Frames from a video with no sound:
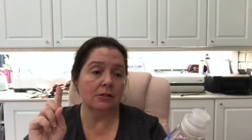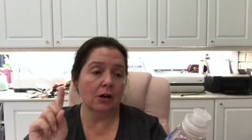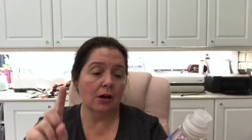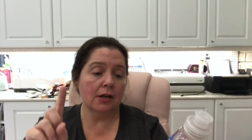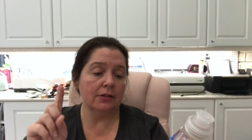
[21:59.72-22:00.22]

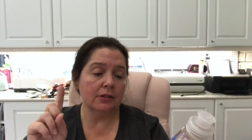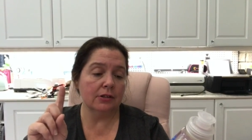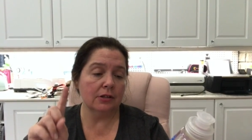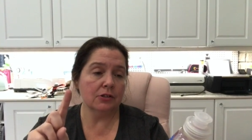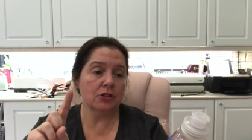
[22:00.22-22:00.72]
Dawn
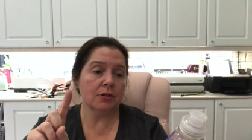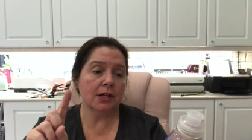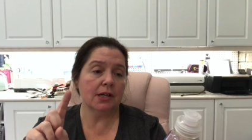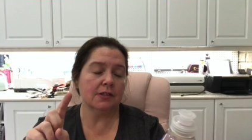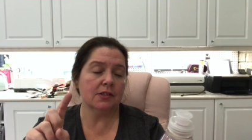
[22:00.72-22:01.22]

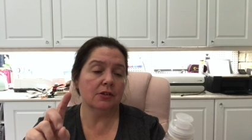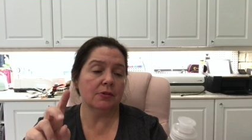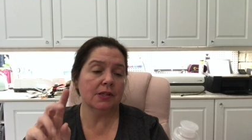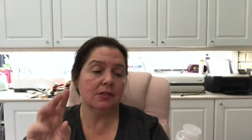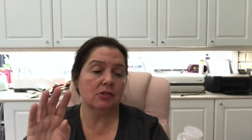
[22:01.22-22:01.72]
Ultra,
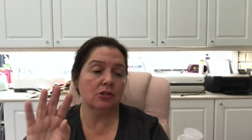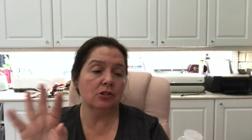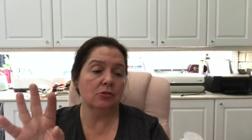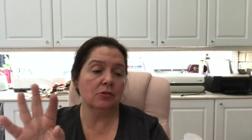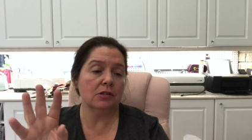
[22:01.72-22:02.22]
so it's
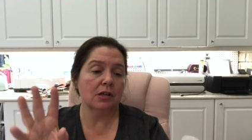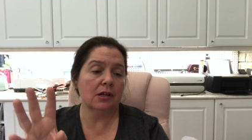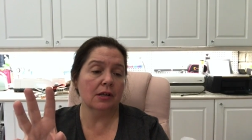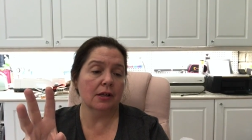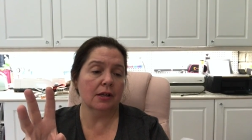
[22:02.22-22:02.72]
2
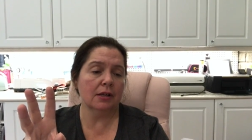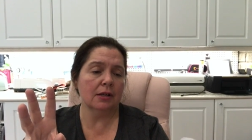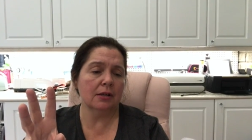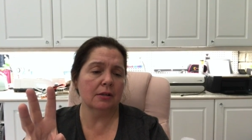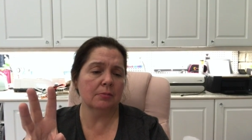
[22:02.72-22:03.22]

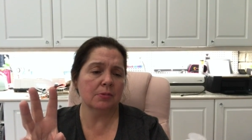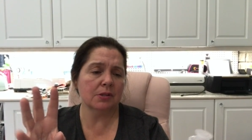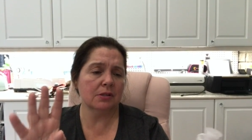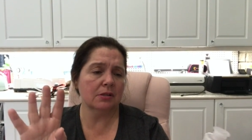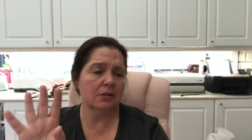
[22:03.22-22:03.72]

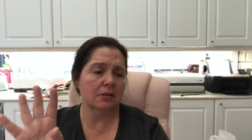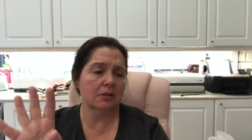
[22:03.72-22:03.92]
times